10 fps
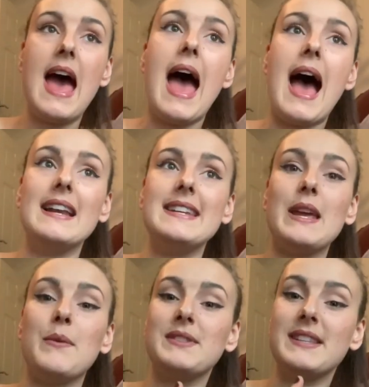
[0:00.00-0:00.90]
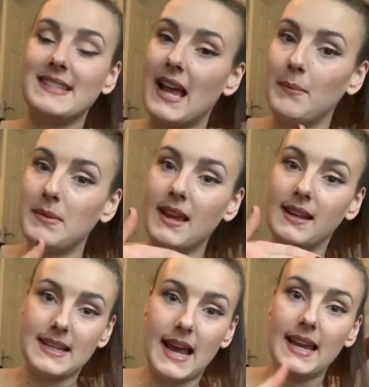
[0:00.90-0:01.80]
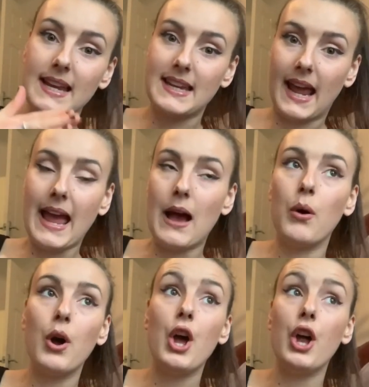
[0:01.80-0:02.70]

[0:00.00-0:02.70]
and it was the same thing day in day out